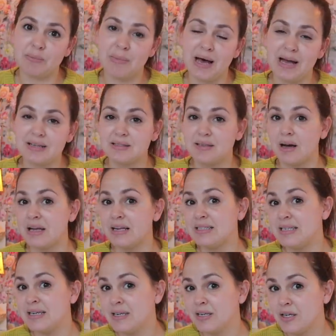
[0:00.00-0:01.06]
Max that I
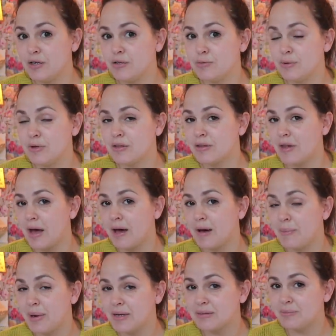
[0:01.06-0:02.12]
didn't use with
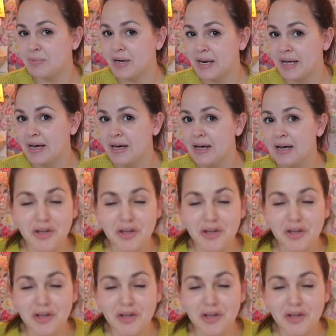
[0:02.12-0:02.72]
Buzz and Buddy.